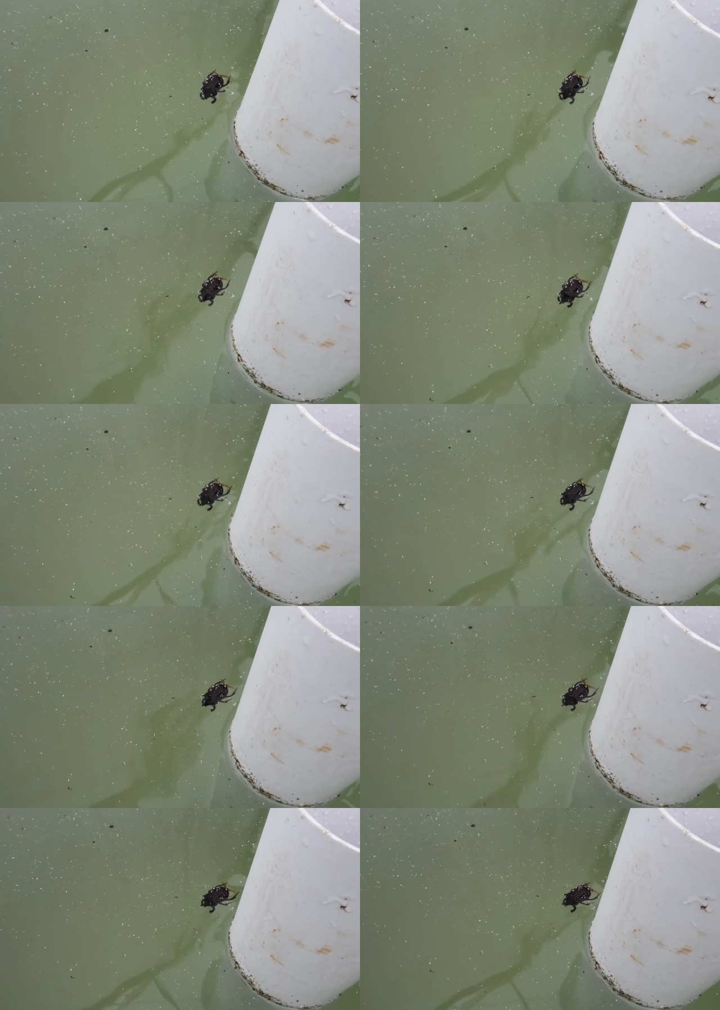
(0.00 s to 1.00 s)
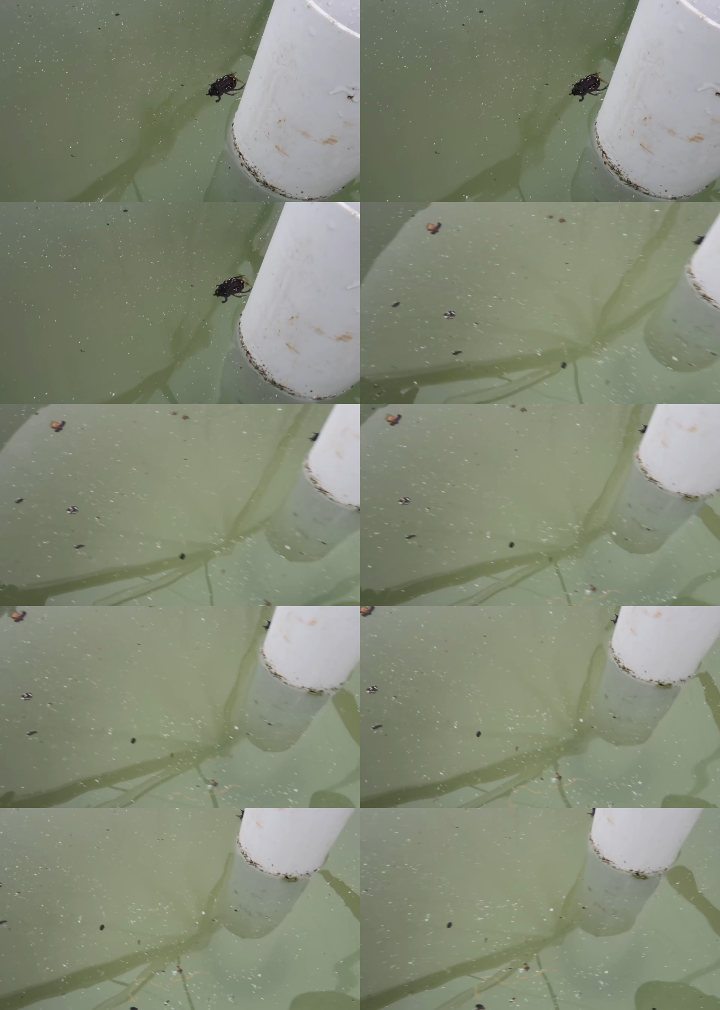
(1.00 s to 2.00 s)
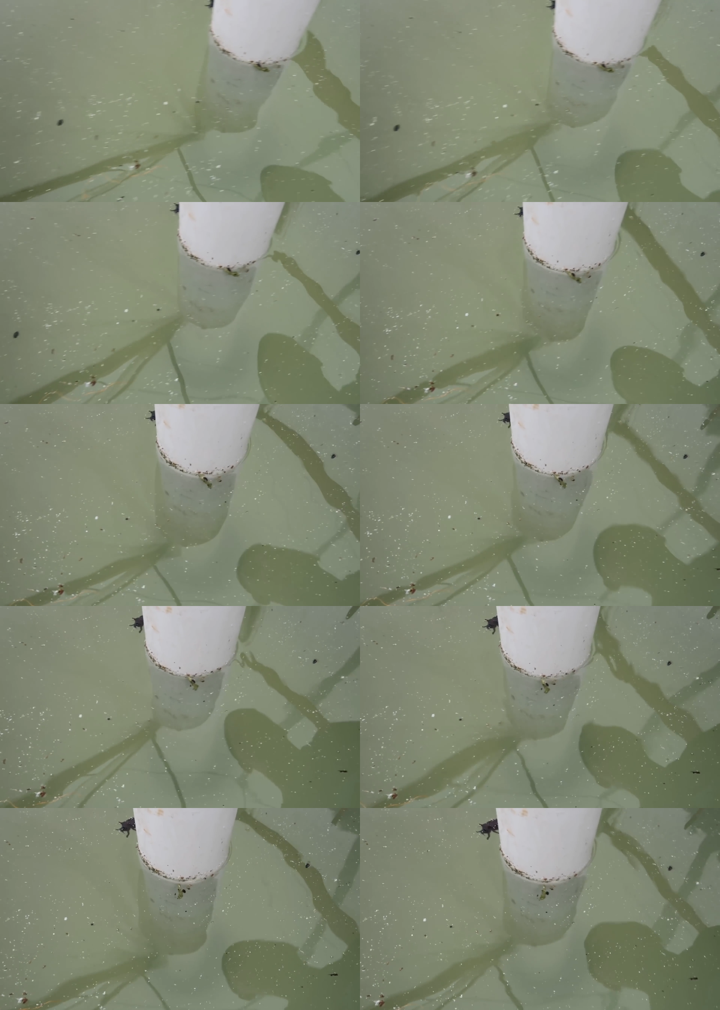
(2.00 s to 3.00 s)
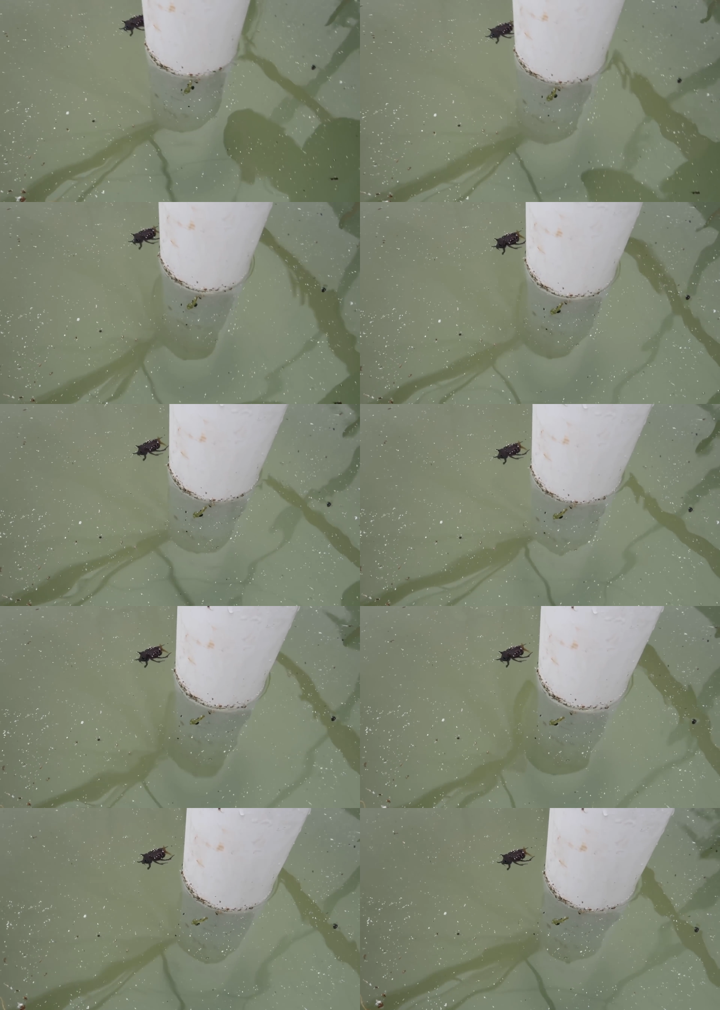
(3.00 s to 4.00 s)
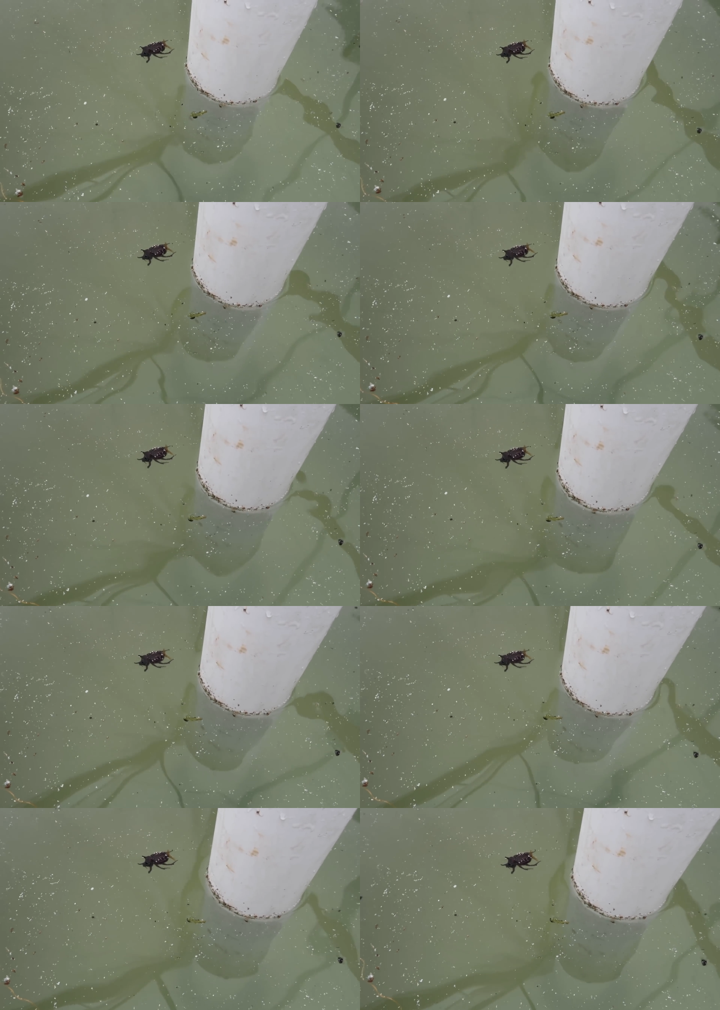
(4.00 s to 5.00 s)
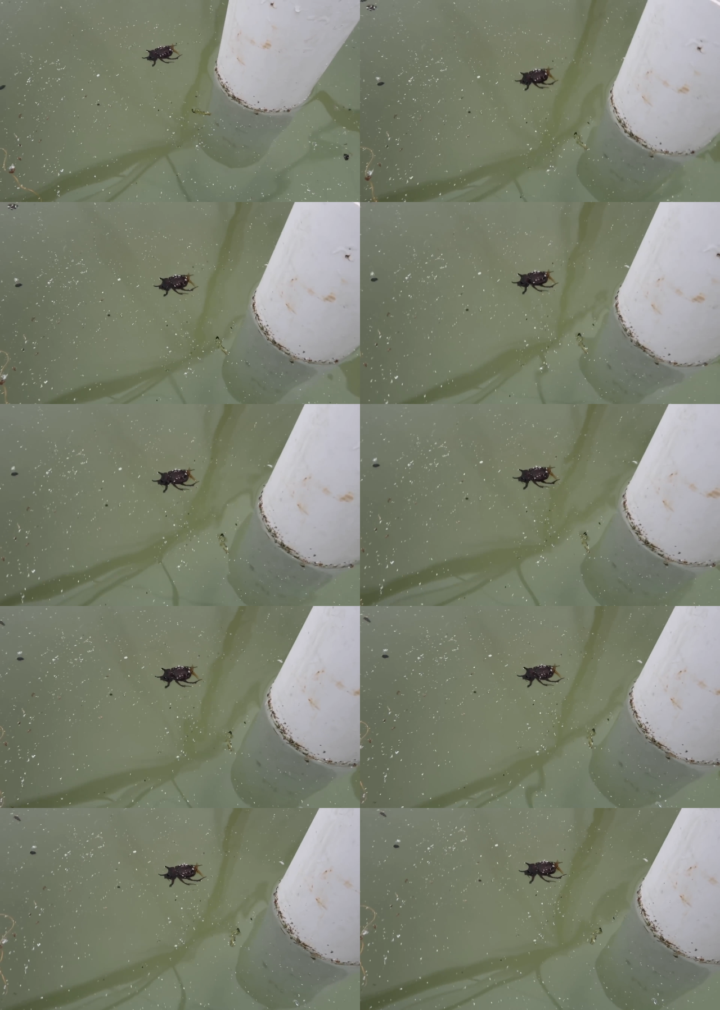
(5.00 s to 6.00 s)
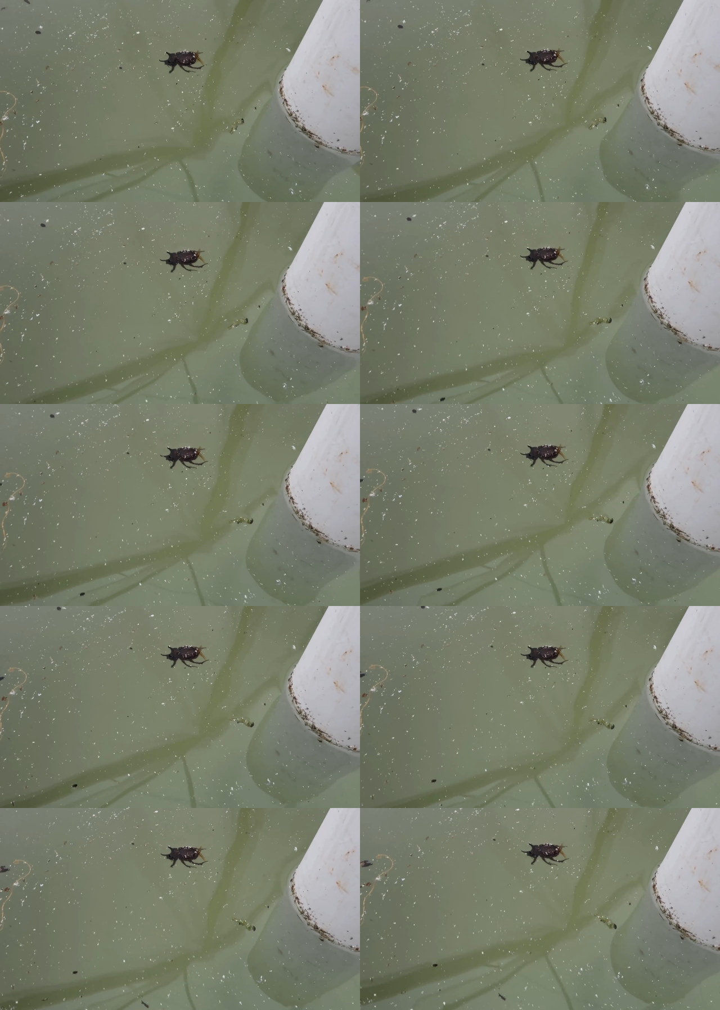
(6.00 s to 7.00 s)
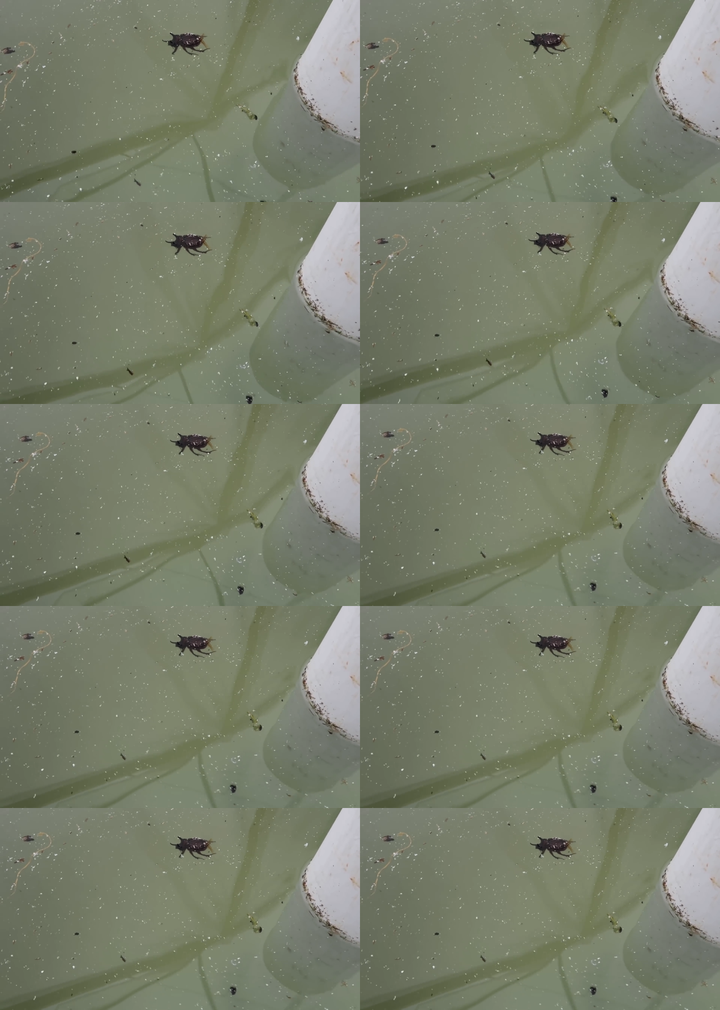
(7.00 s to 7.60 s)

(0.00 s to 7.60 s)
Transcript: (no speaker visible)